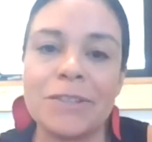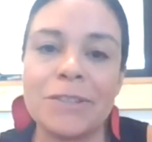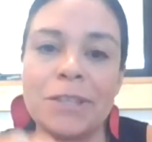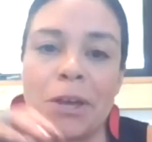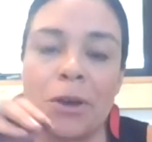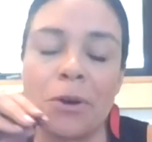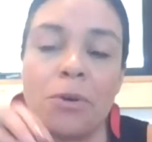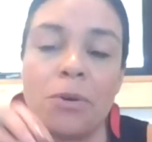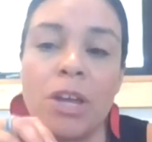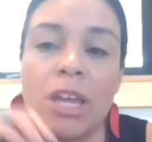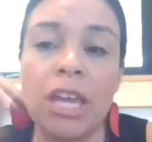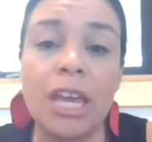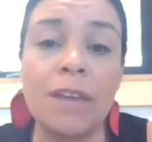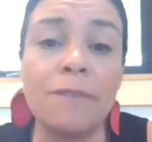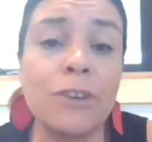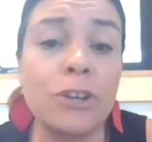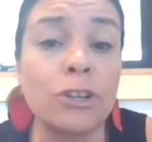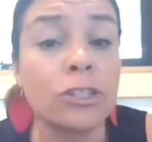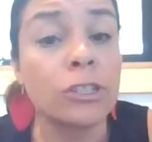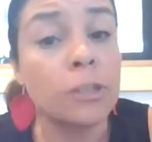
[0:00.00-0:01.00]
So if
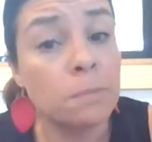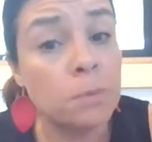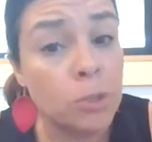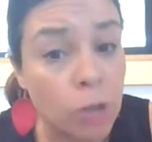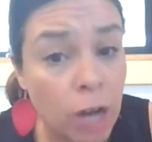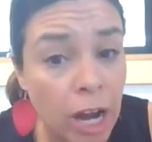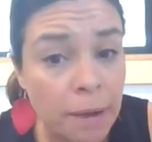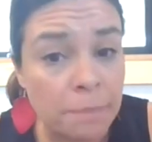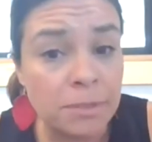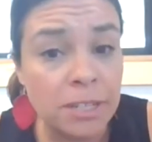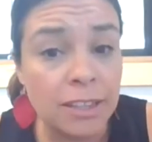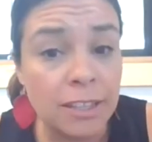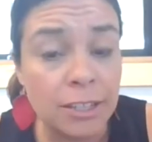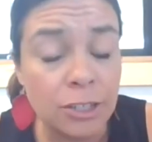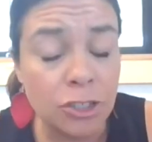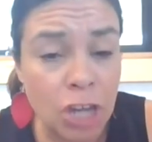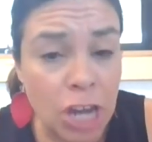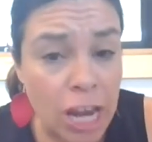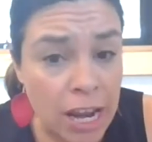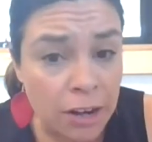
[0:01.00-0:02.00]
you're subscribed to the
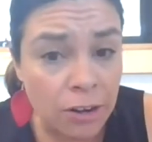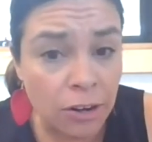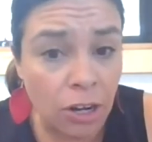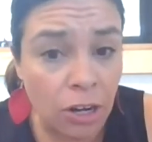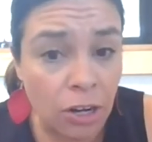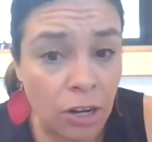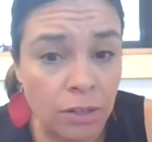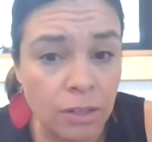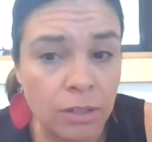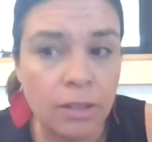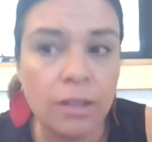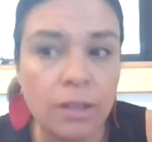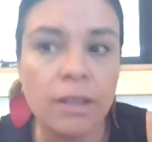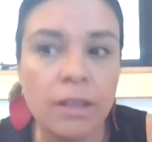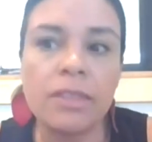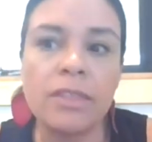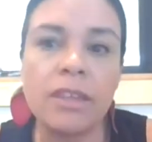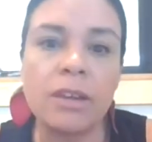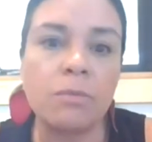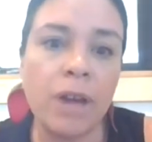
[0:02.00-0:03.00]
channel,
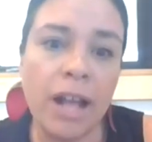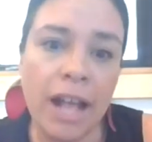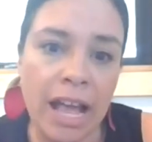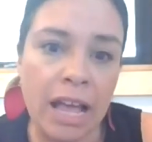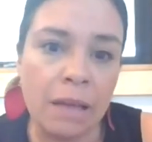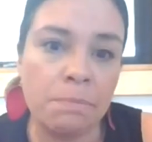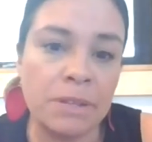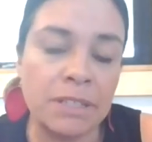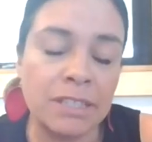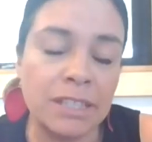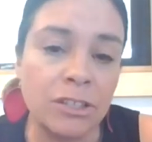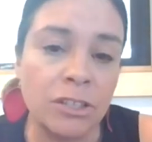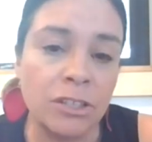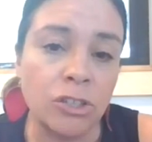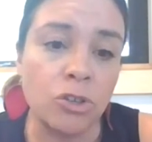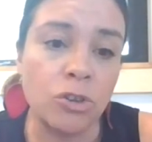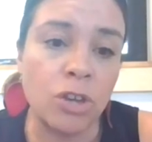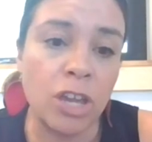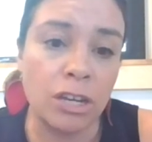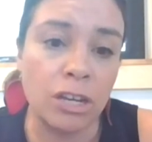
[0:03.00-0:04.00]
then what happens
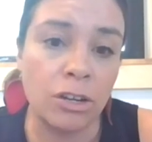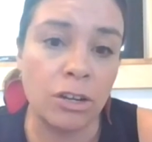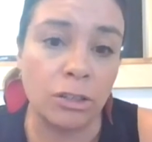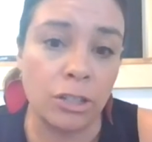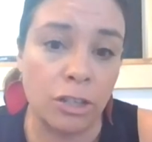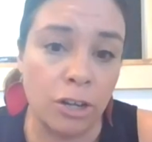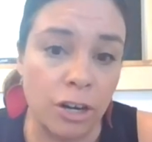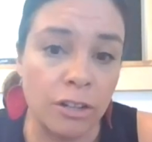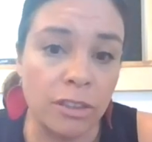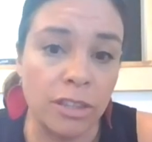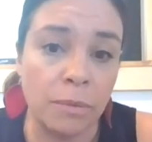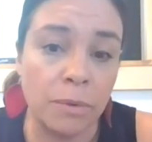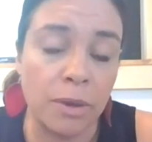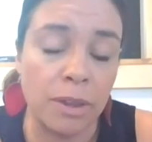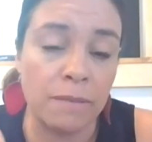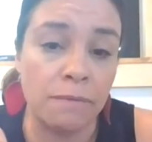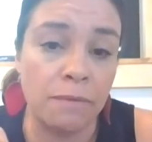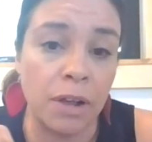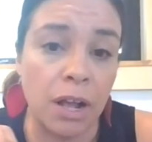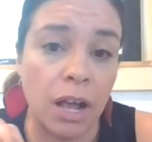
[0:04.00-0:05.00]
is you get an alert that
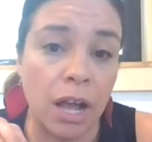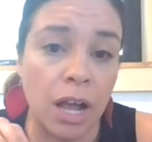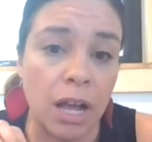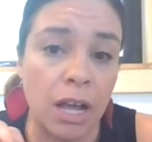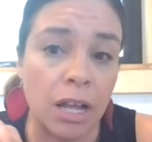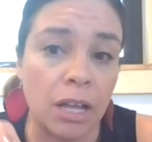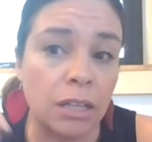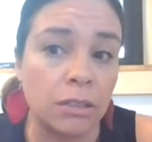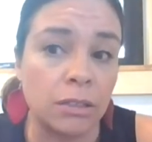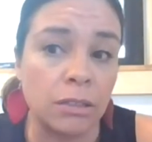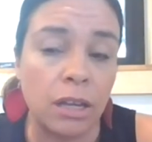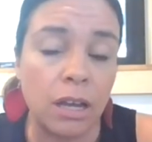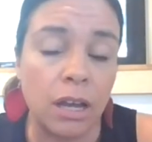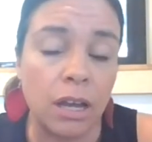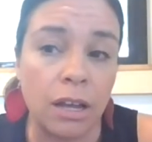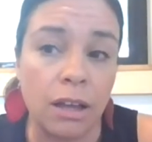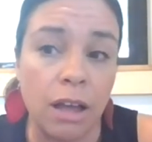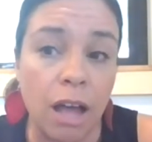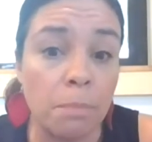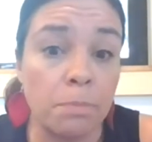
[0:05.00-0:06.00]
we've
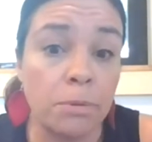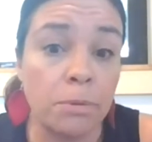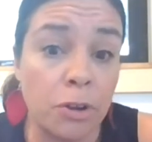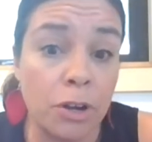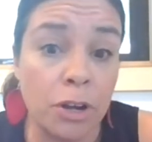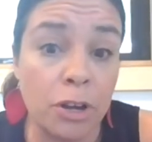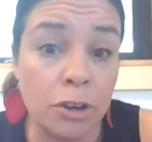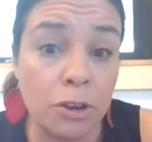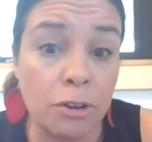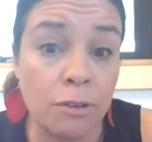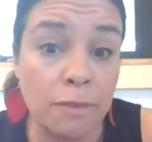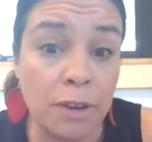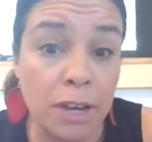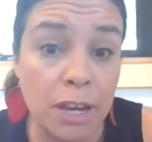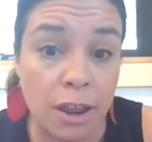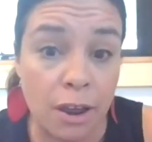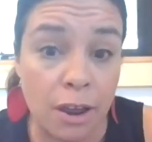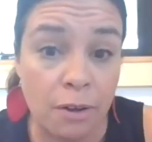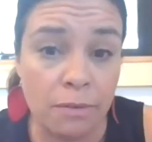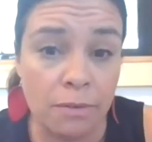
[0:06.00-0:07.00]
uploaded a new
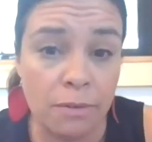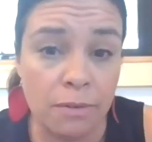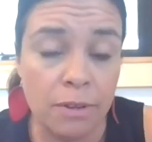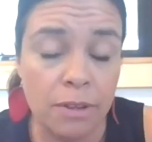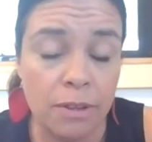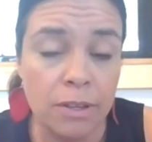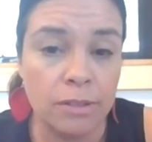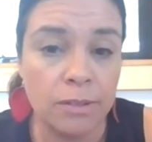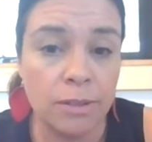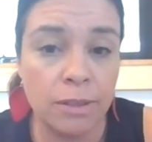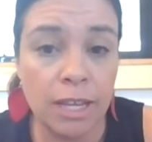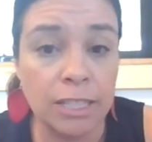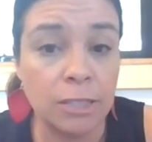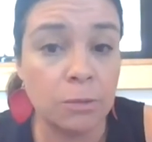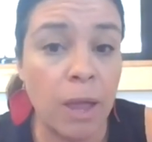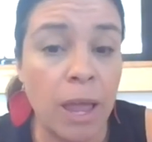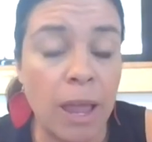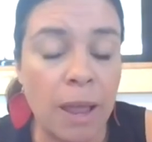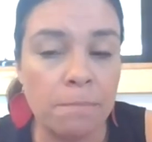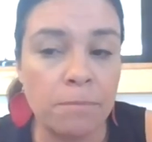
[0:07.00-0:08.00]
video. So that's
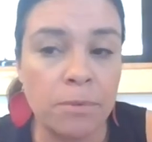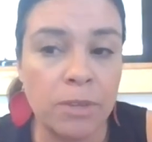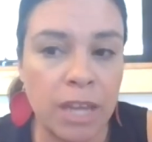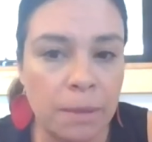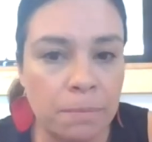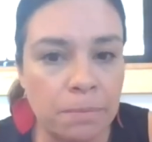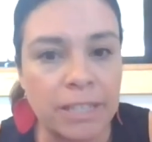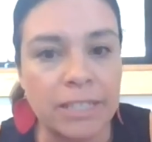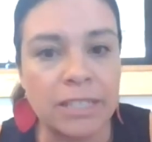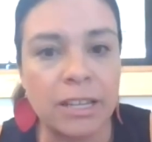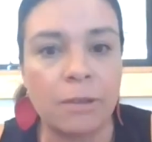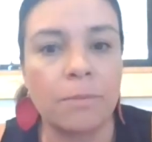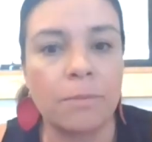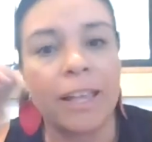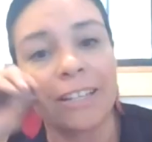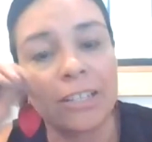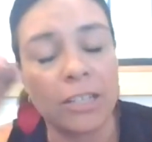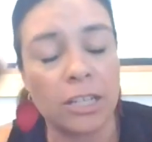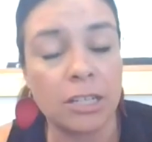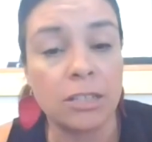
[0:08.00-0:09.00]
why I keep like
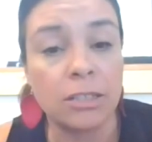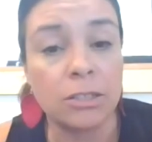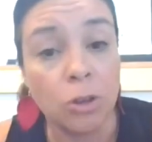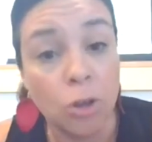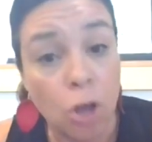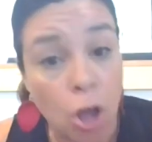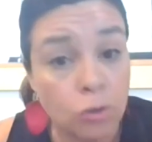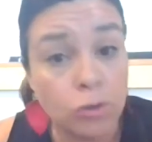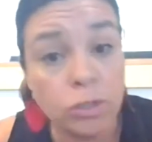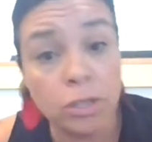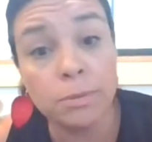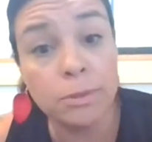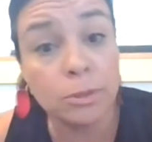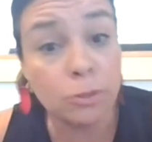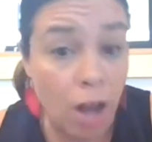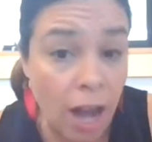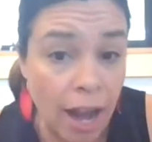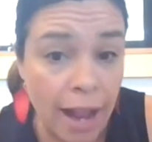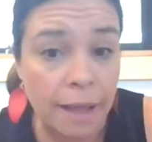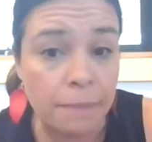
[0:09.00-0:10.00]
telling go
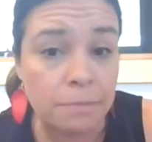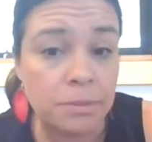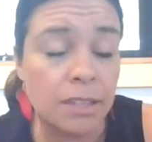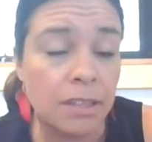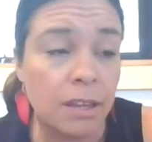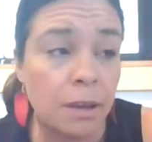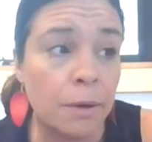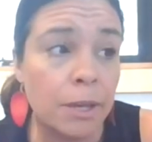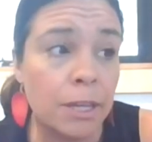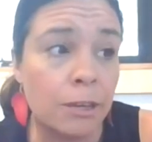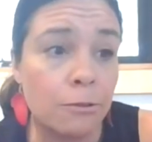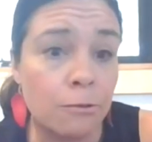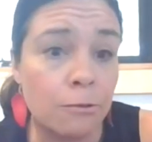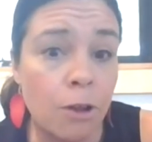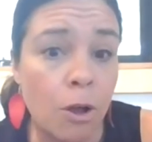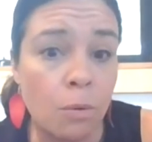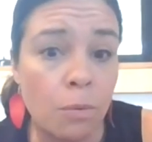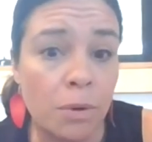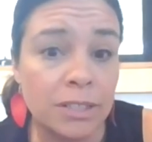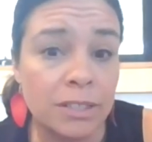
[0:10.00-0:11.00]
subscribe, so that way you
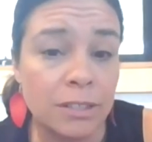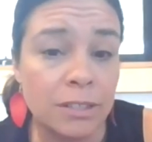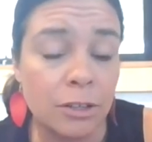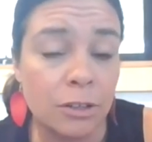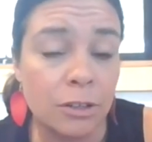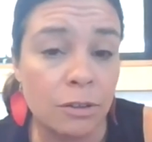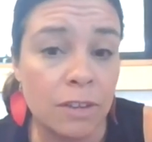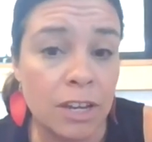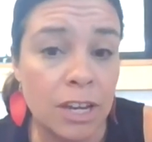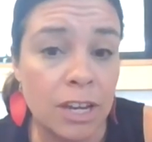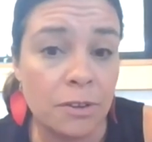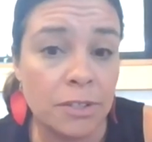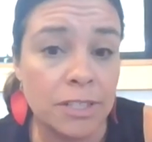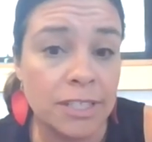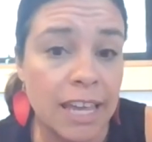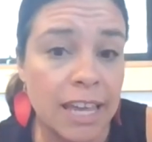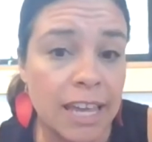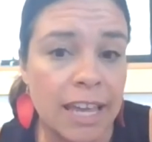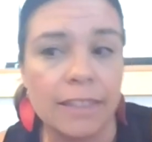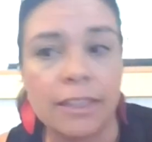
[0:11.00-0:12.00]
know once the new video is
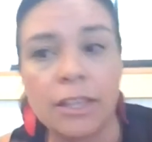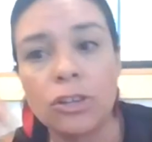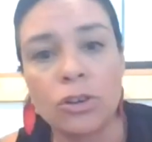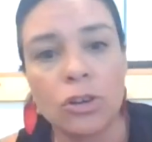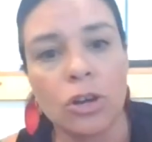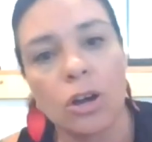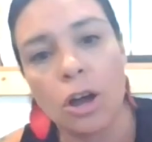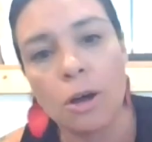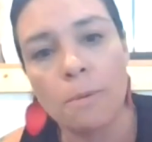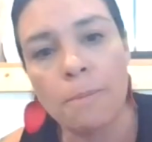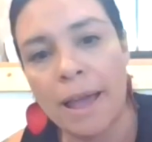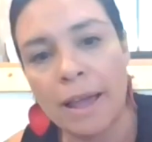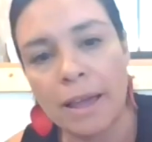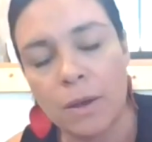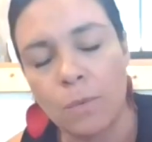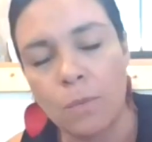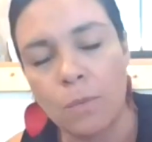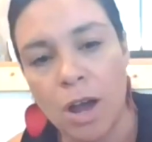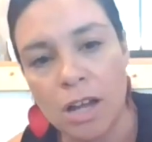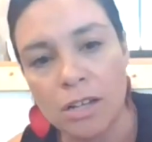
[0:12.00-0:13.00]
hit, and then you can go back
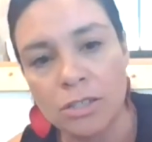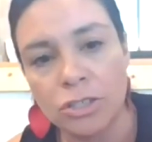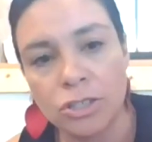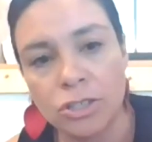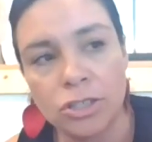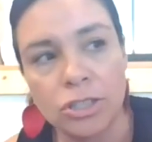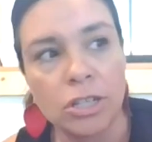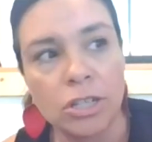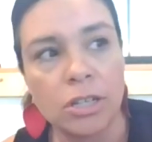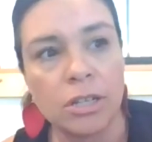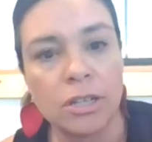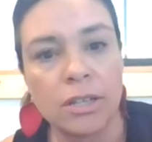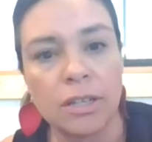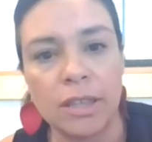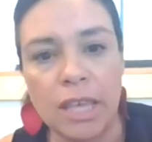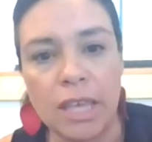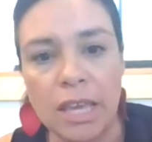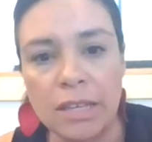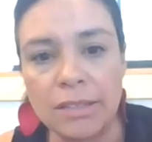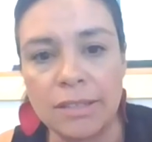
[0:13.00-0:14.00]
and watch
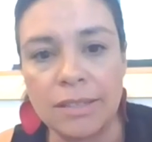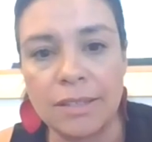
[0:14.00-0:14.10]
these.